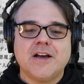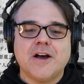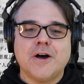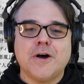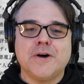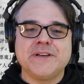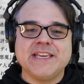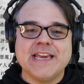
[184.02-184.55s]

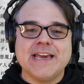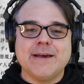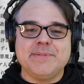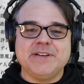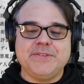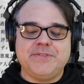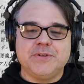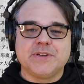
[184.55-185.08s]
Oh yeah, but
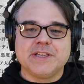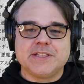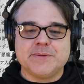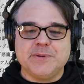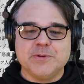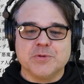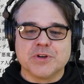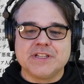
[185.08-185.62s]
if you get to
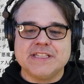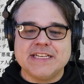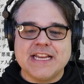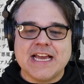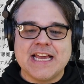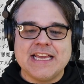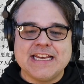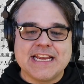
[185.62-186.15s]
be one of the
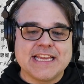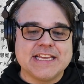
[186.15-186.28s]
9, I